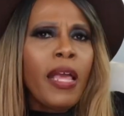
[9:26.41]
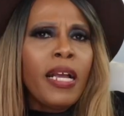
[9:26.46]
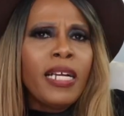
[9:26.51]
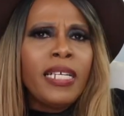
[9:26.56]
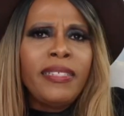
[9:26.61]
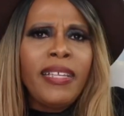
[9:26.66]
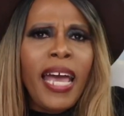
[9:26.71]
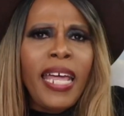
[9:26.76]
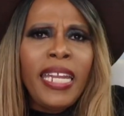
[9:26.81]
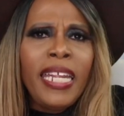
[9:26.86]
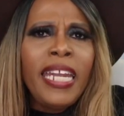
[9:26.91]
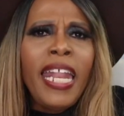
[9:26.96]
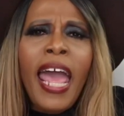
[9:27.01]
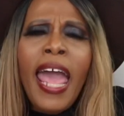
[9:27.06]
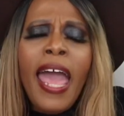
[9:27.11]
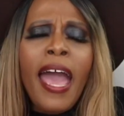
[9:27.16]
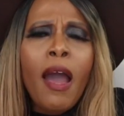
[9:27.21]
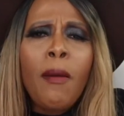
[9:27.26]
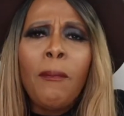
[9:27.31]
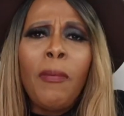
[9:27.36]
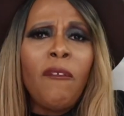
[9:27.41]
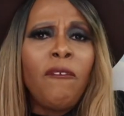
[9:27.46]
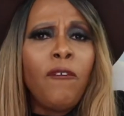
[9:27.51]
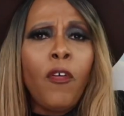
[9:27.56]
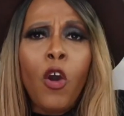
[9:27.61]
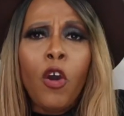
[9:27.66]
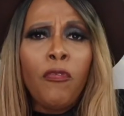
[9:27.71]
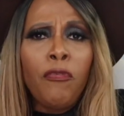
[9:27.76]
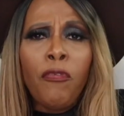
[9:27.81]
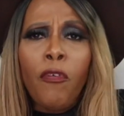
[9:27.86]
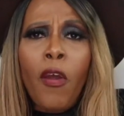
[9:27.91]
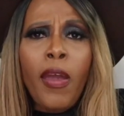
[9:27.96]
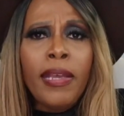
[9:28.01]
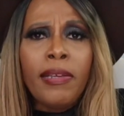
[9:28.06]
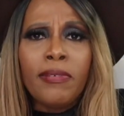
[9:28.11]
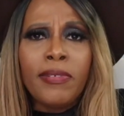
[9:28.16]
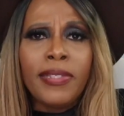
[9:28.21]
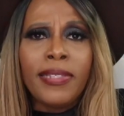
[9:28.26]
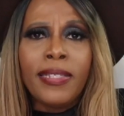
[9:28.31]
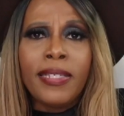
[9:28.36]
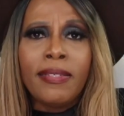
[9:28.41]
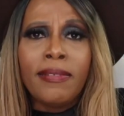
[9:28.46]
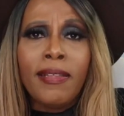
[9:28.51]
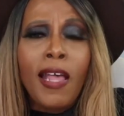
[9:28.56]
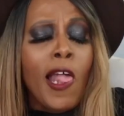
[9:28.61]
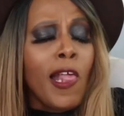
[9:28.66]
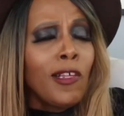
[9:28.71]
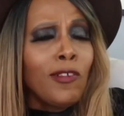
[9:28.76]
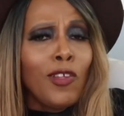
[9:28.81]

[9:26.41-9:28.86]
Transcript: because I didn't have before fragrances.